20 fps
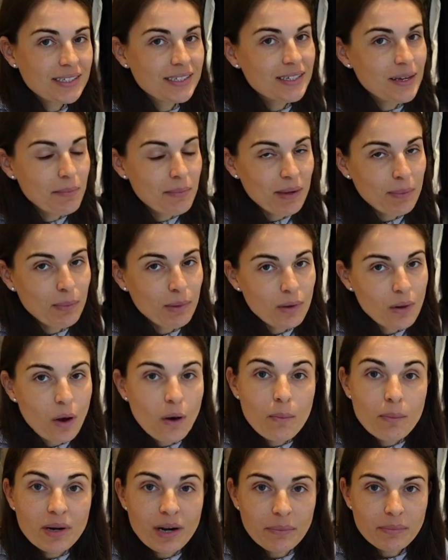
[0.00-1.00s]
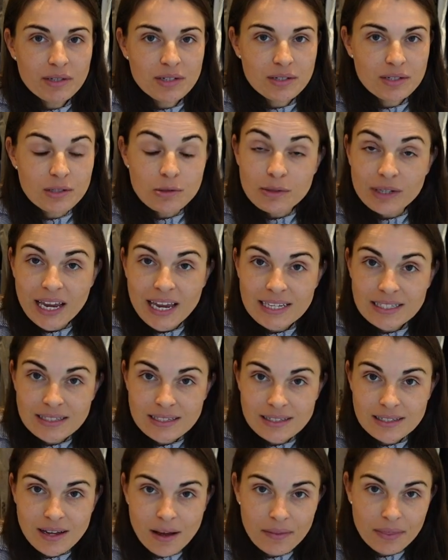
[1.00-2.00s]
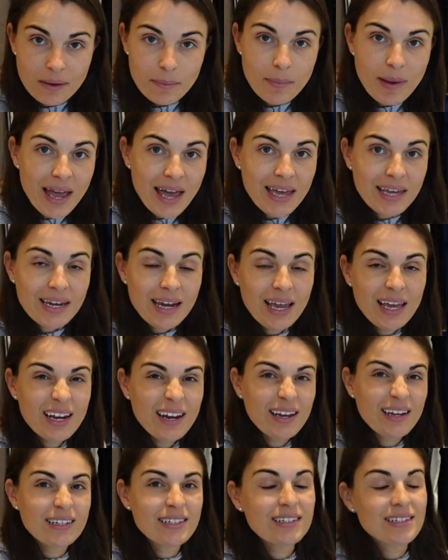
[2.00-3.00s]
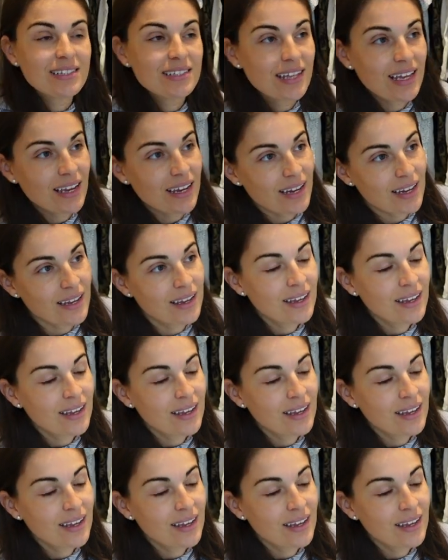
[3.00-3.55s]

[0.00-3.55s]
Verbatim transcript: Some people open up their suitcases on the bed and I just think,